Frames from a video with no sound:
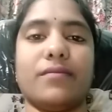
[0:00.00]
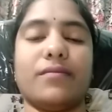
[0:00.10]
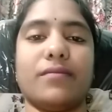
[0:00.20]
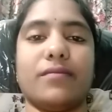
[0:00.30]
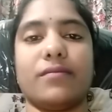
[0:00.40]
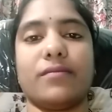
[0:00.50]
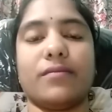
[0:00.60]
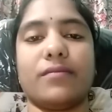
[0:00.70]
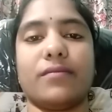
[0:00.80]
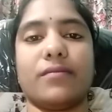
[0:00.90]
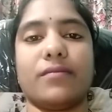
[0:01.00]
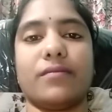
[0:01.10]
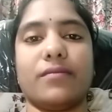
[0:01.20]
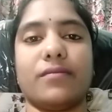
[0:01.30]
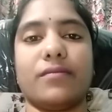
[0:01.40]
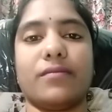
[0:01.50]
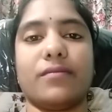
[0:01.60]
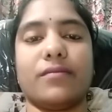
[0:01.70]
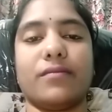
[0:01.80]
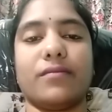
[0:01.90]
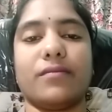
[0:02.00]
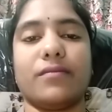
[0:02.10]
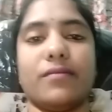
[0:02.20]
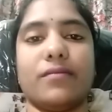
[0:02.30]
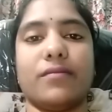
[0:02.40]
The person shown says nothing.